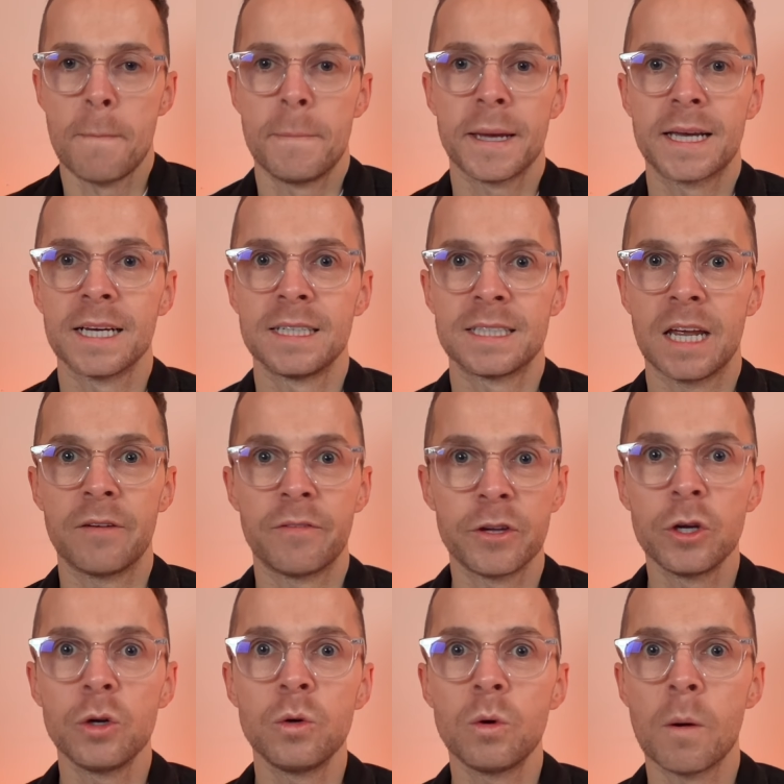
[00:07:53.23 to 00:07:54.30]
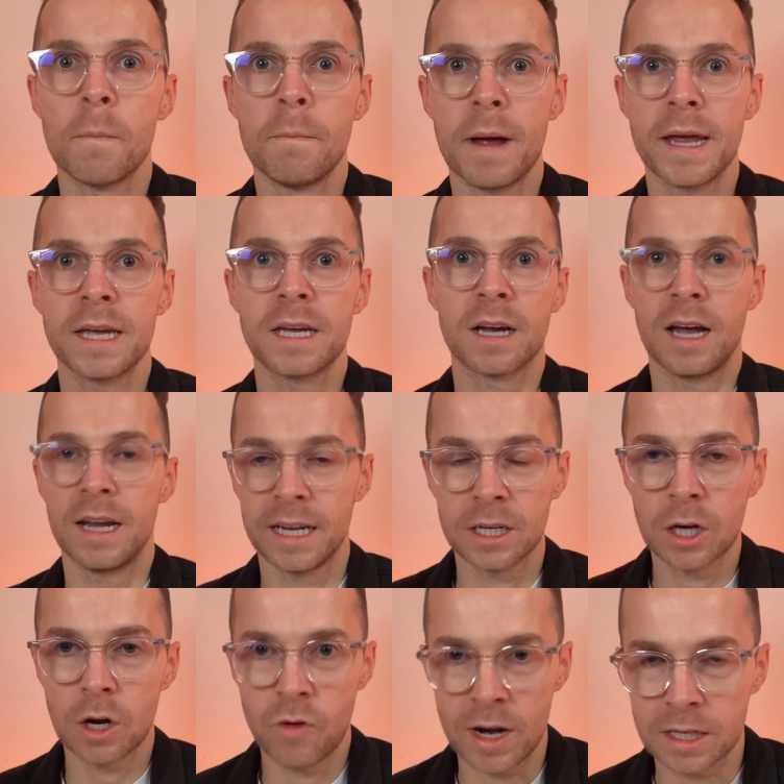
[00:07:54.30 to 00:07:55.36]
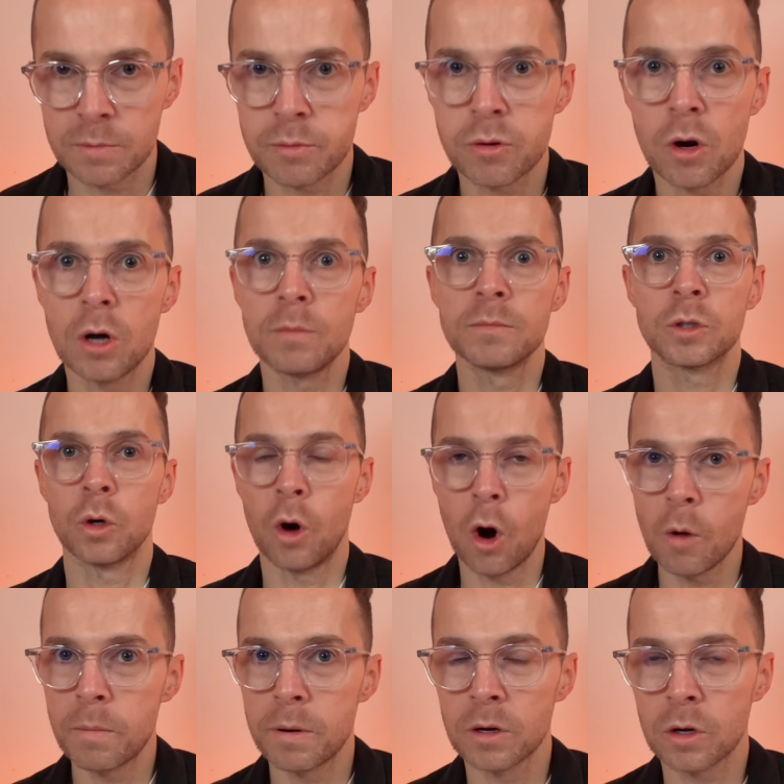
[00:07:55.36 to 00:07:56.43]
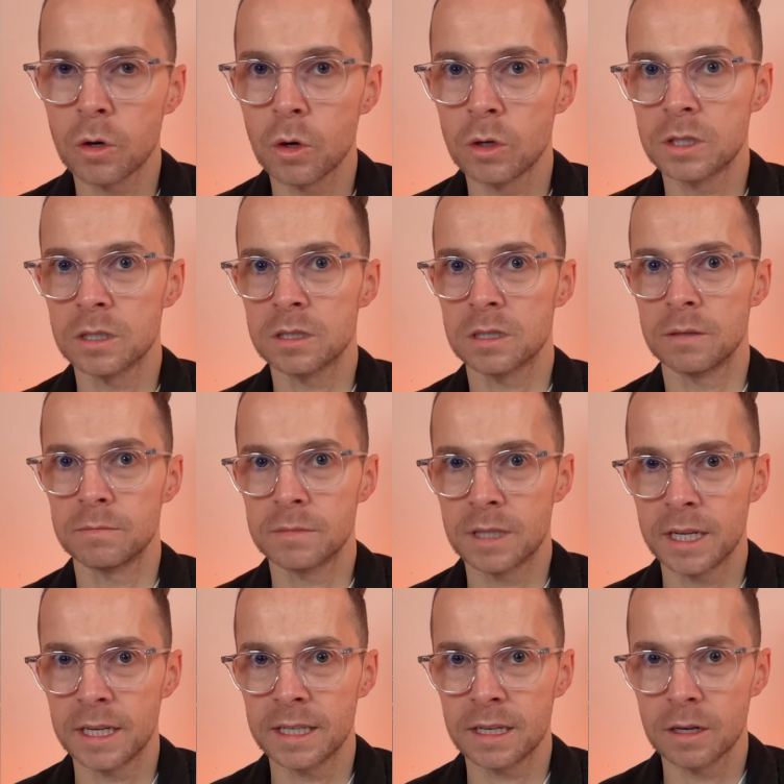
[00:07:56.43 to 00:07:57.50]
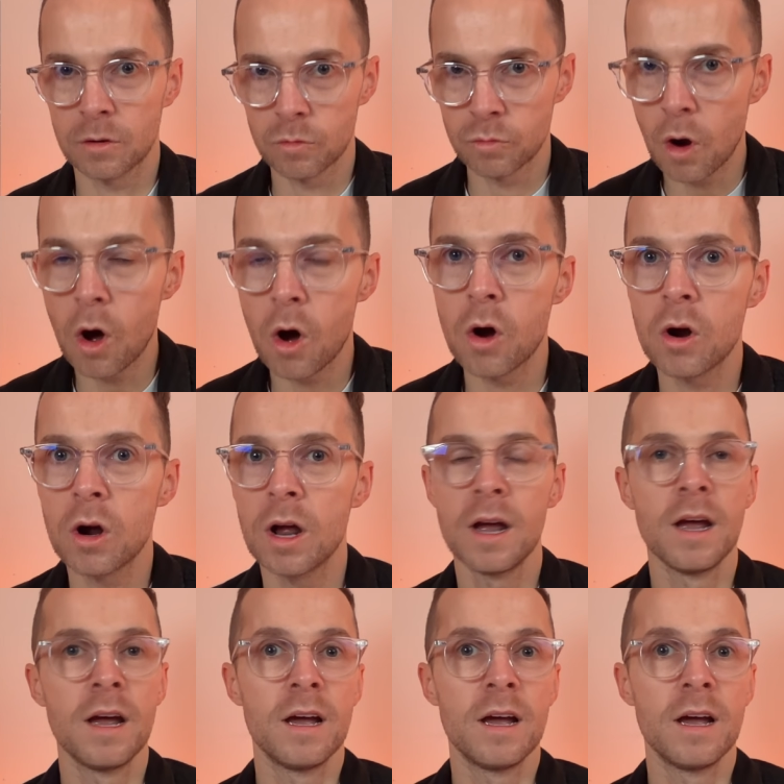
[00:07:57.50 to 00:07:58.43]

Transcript: Because if you make an incorrect prompt or OpenClaw does something wrong,